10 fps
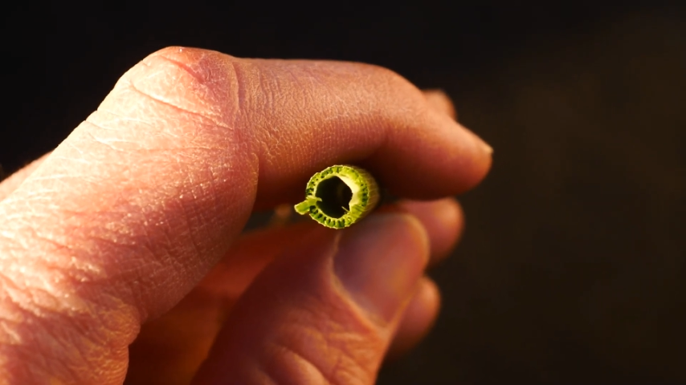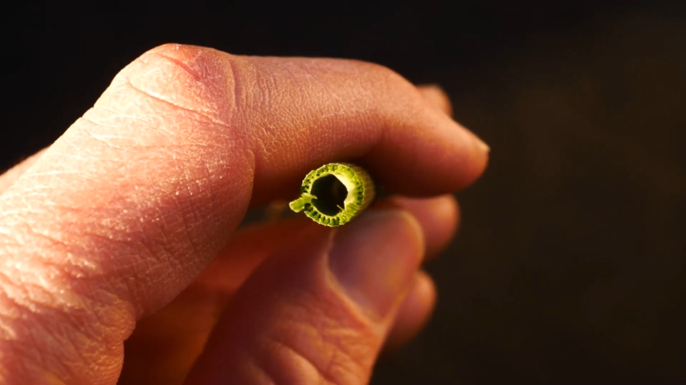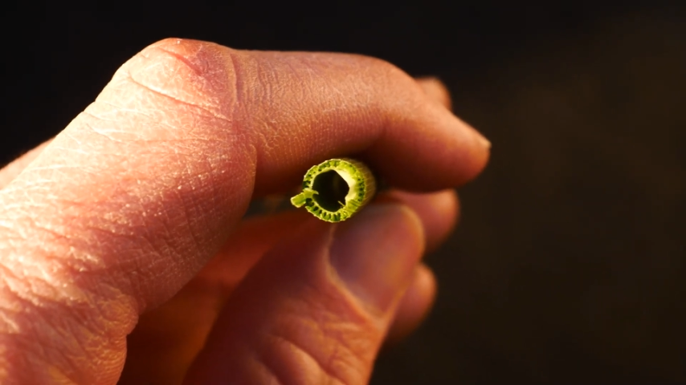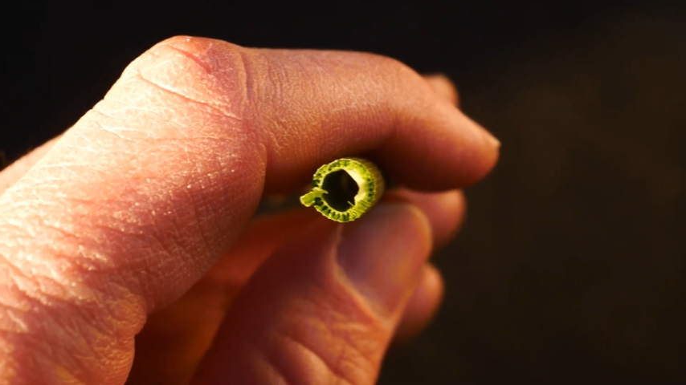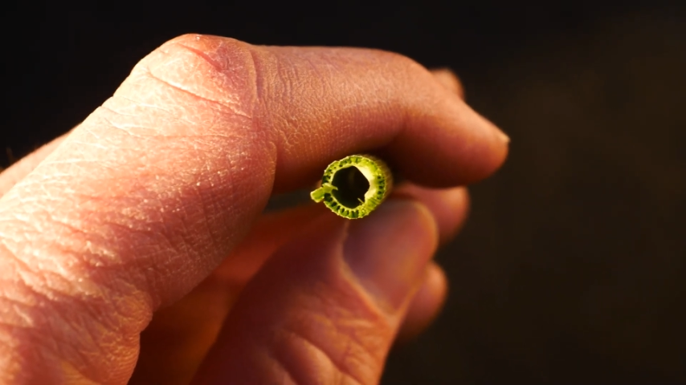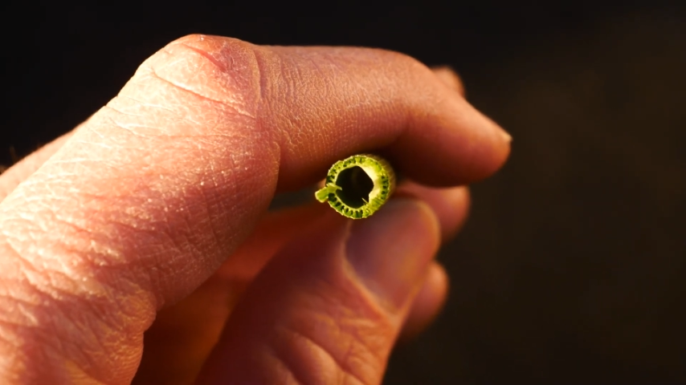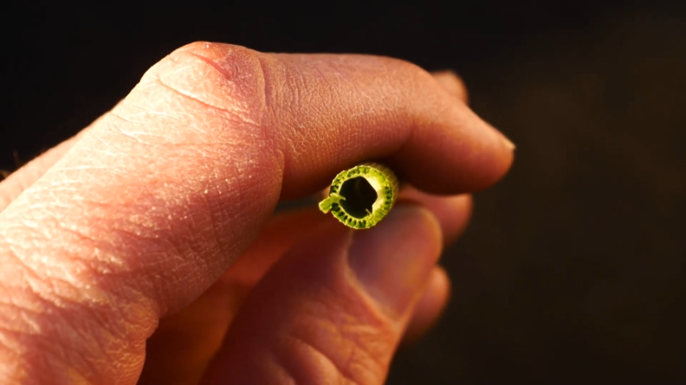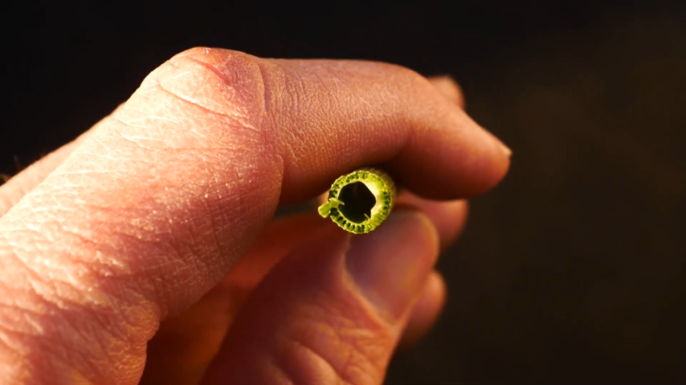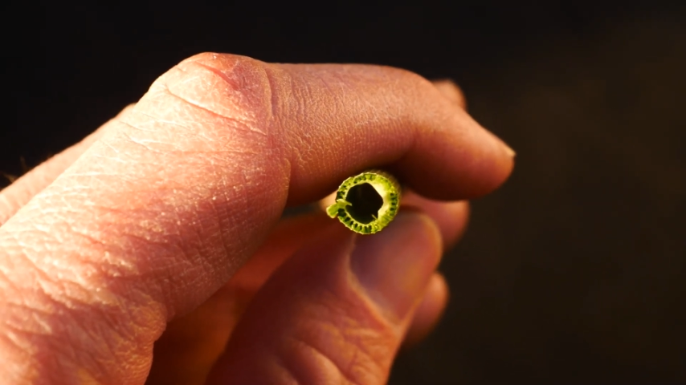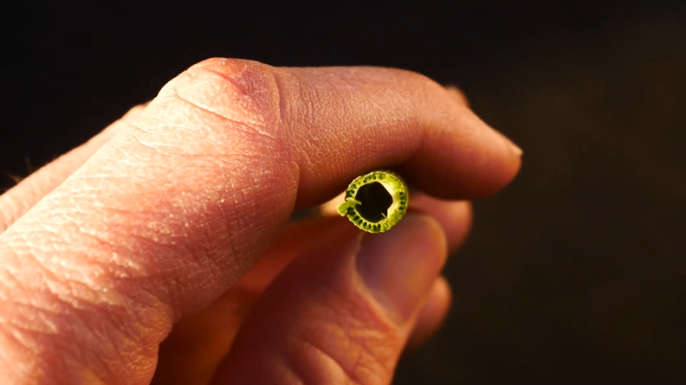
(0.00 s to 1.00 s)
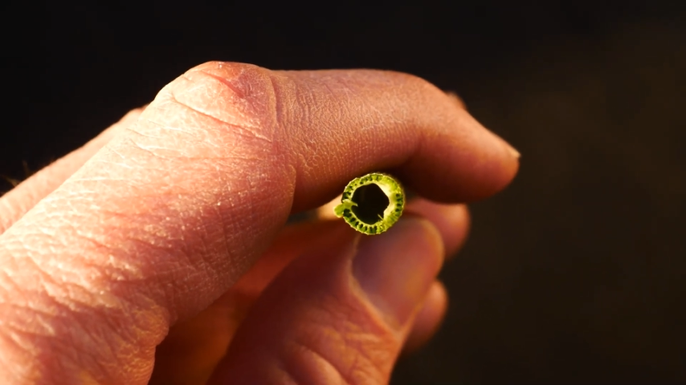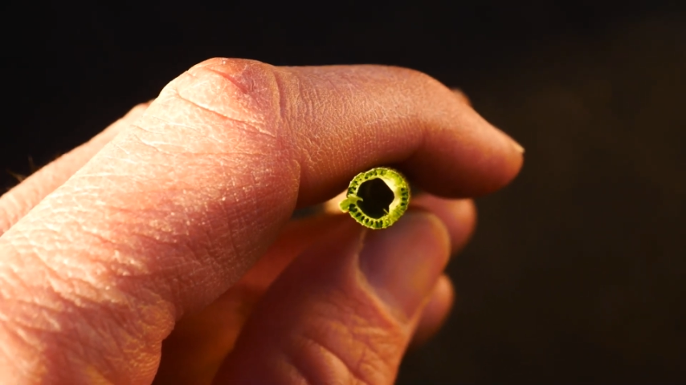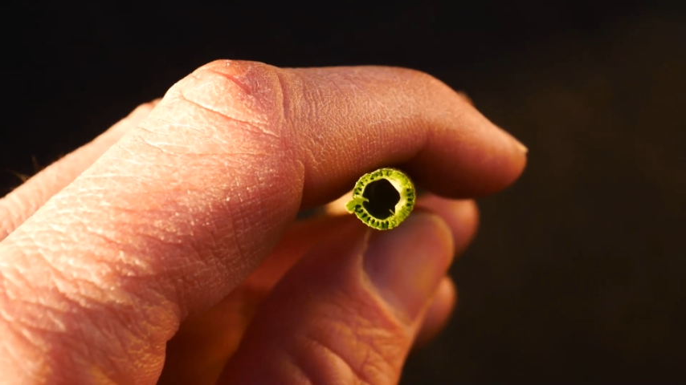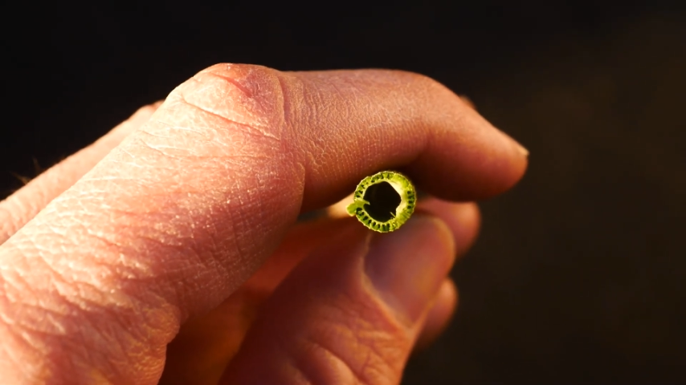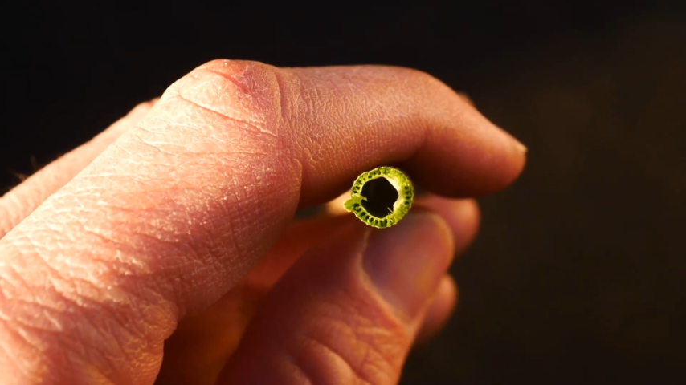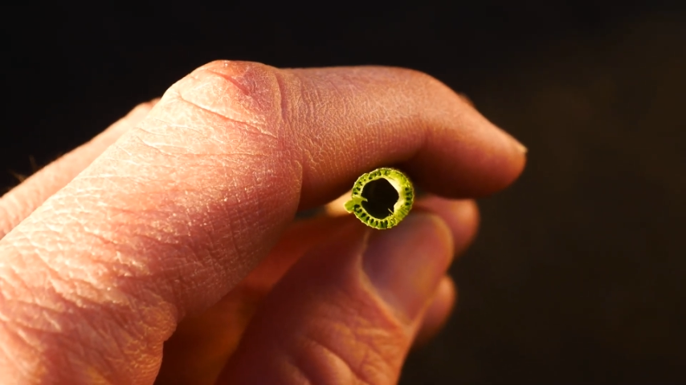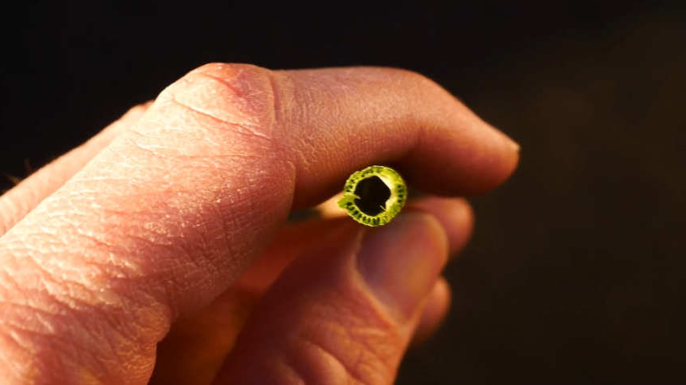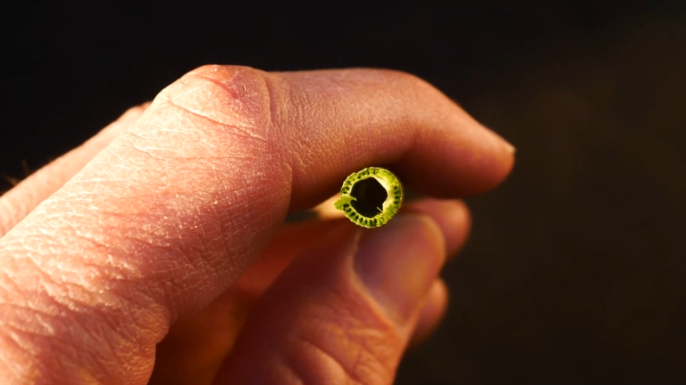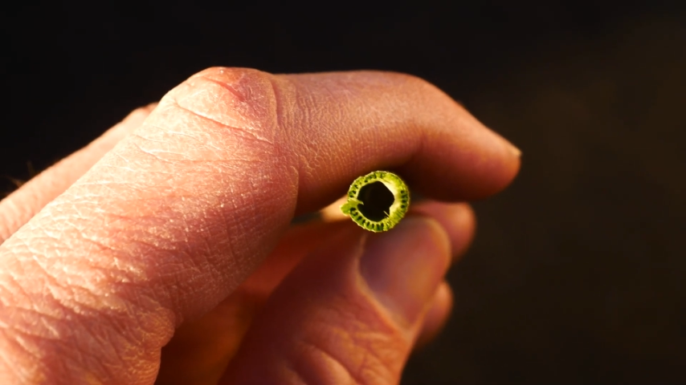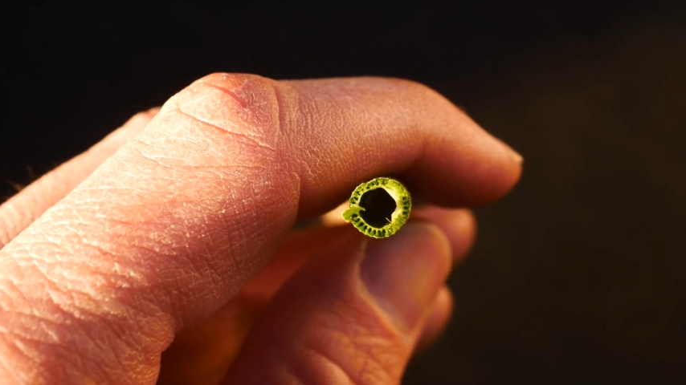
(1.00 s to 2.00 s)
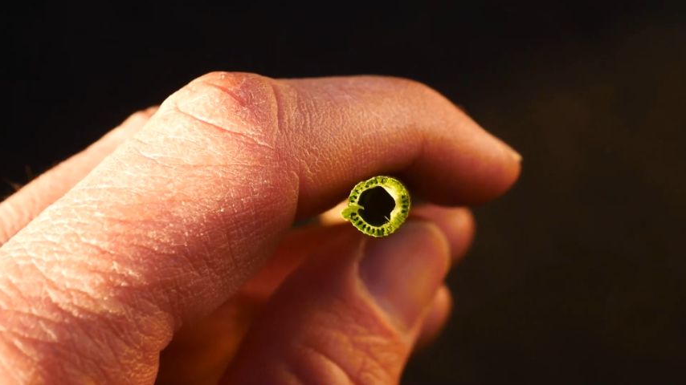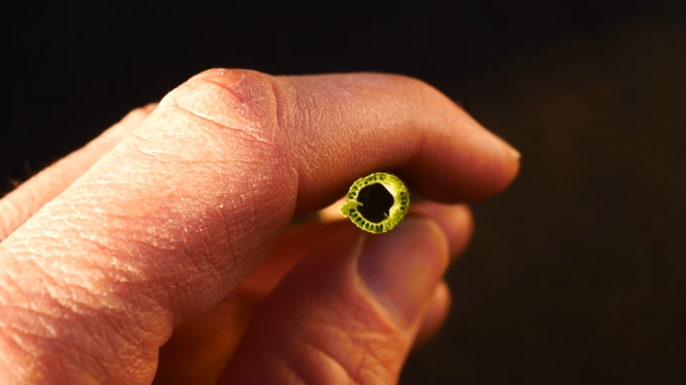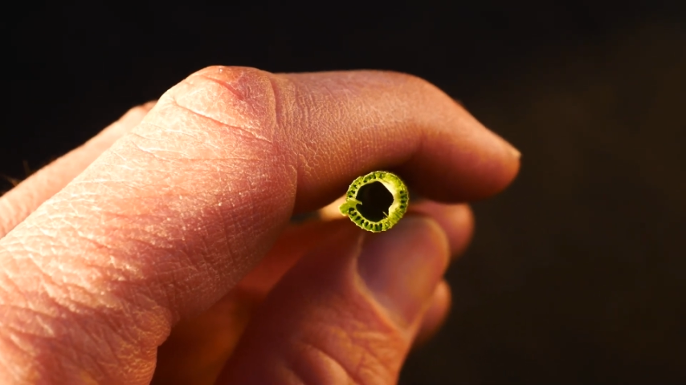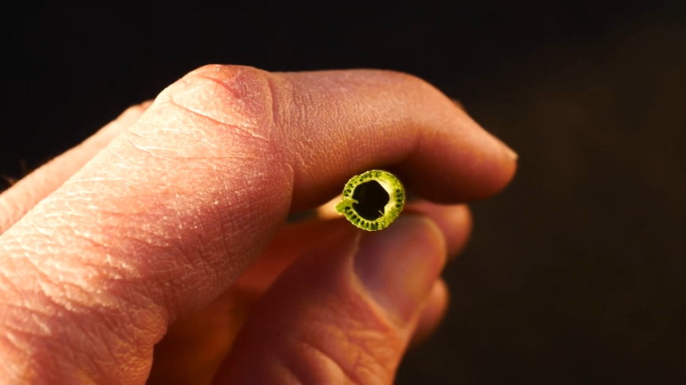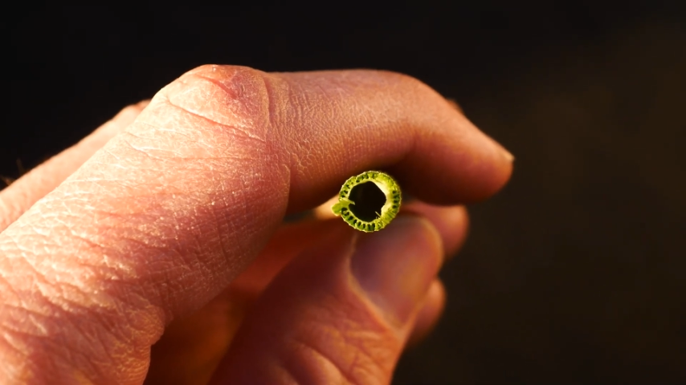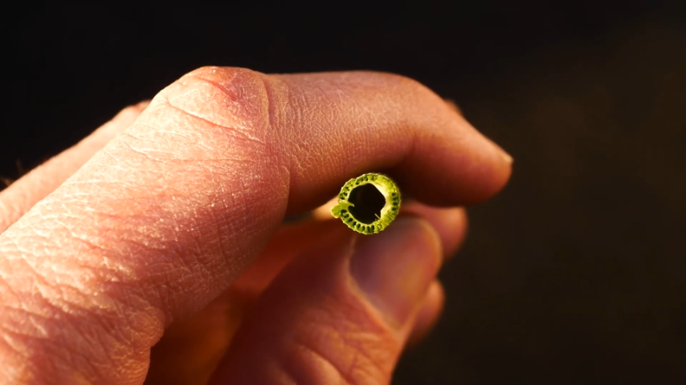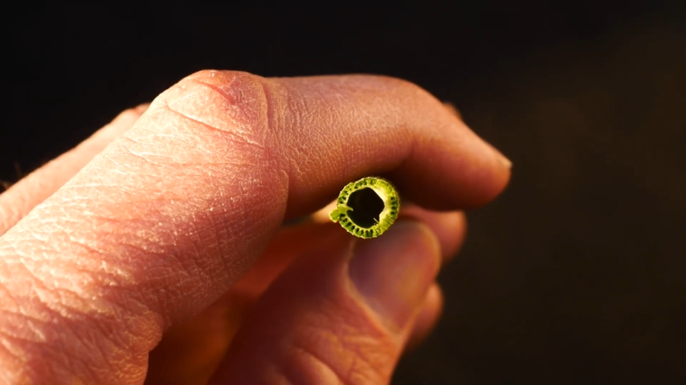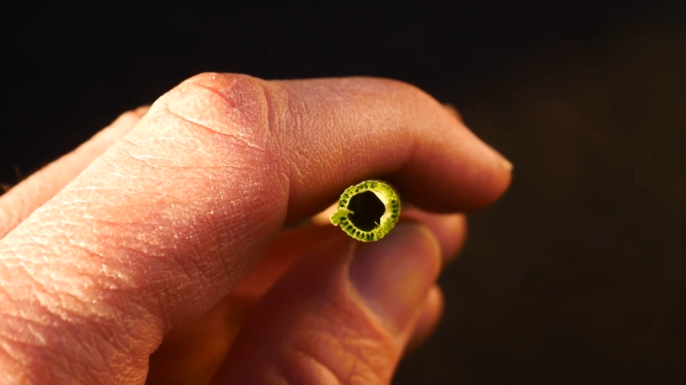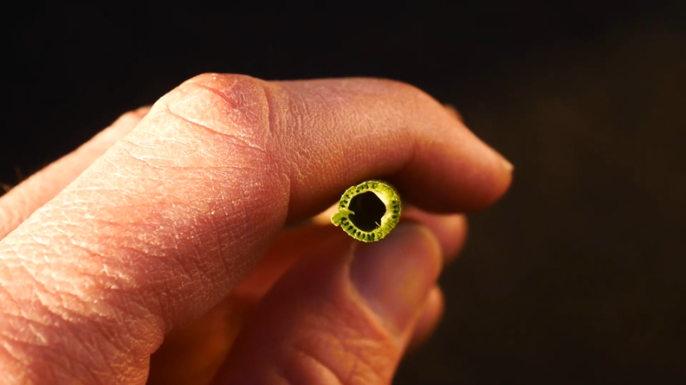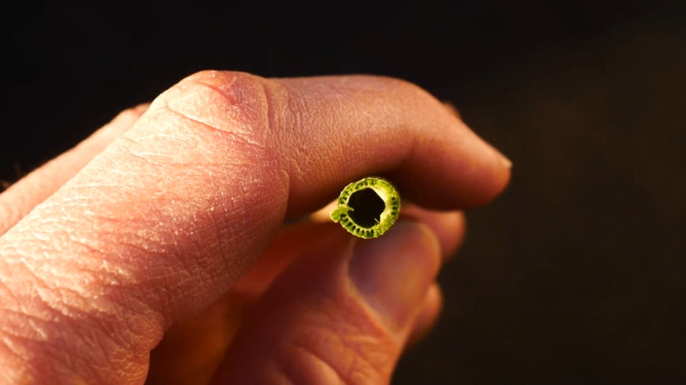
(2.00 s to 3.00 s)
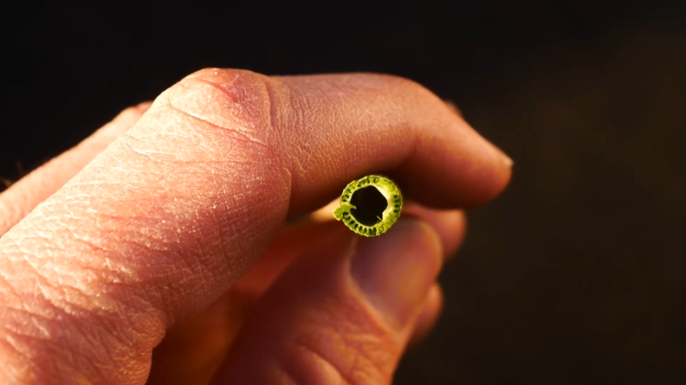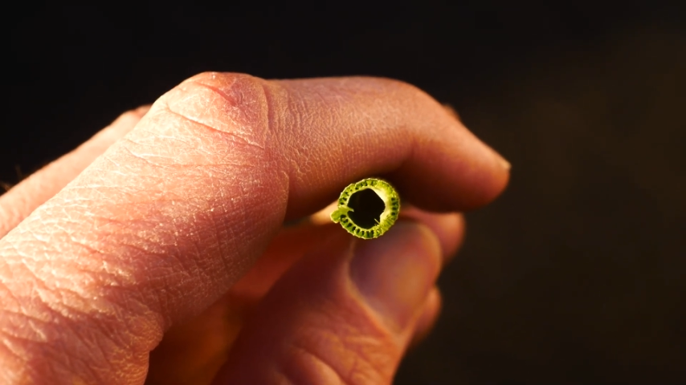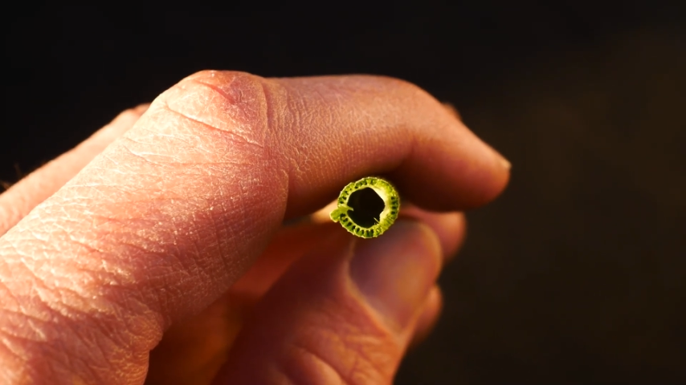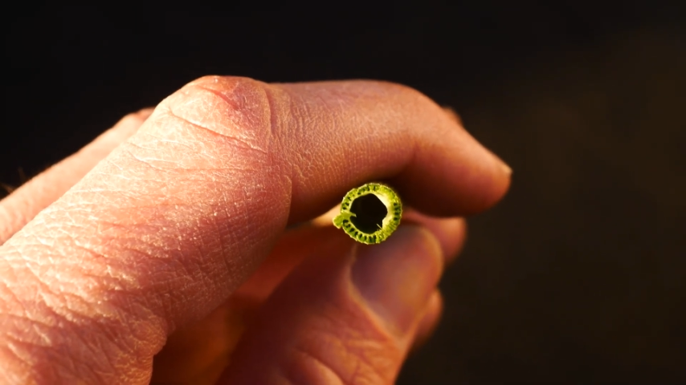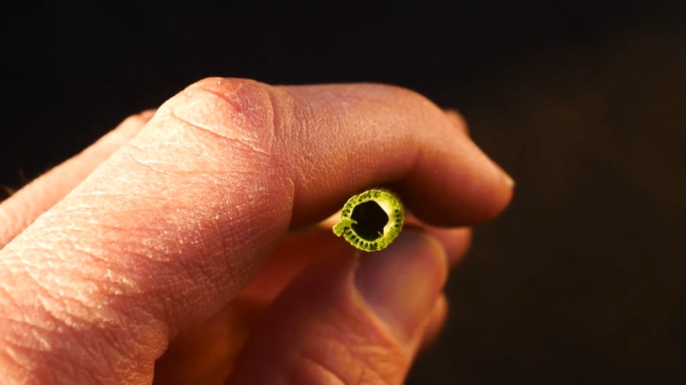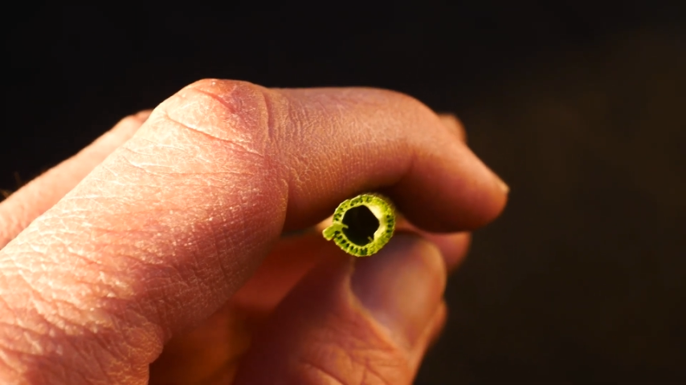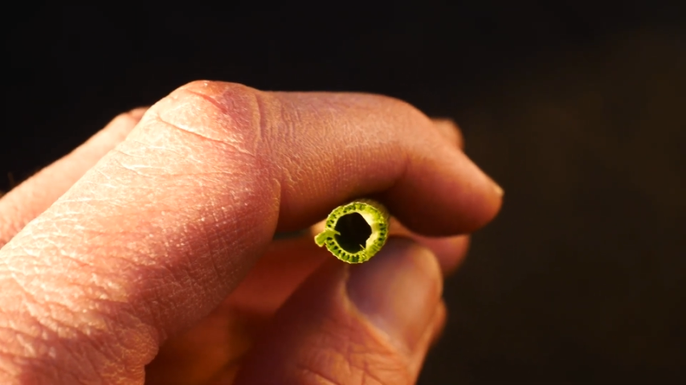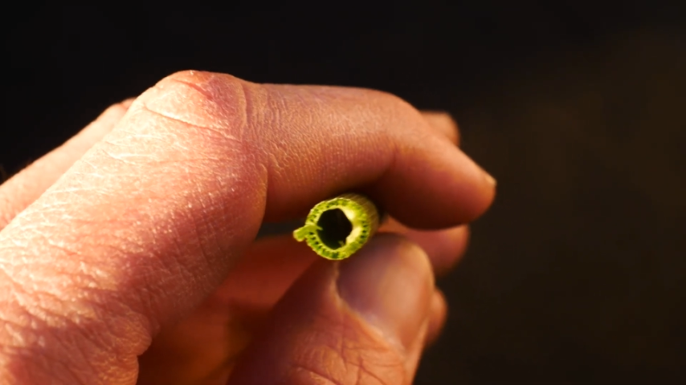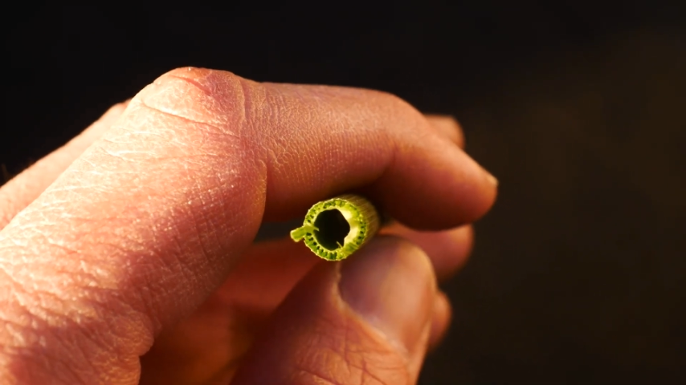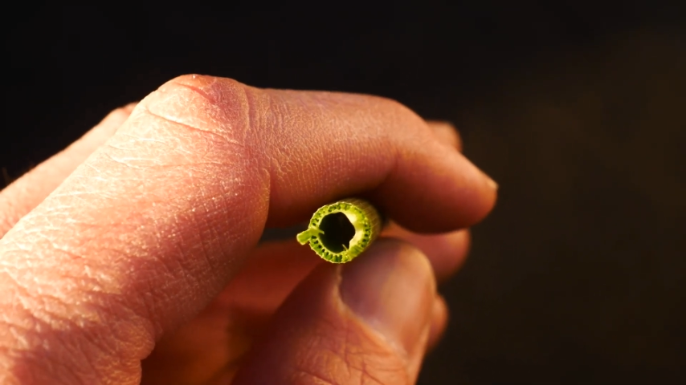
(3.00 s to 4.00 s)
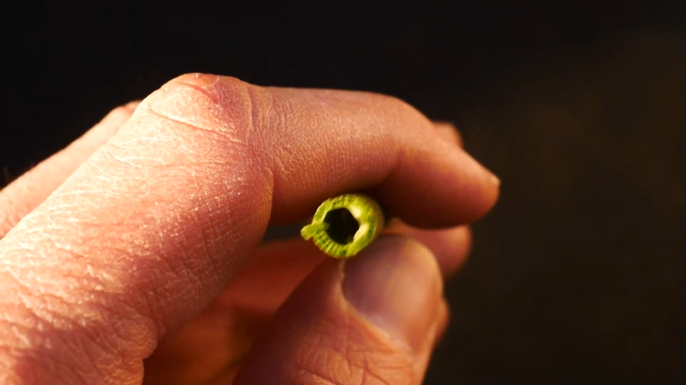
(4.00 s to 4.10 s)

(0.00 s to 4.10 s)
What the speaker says: No face is visible, so there are no lips to read.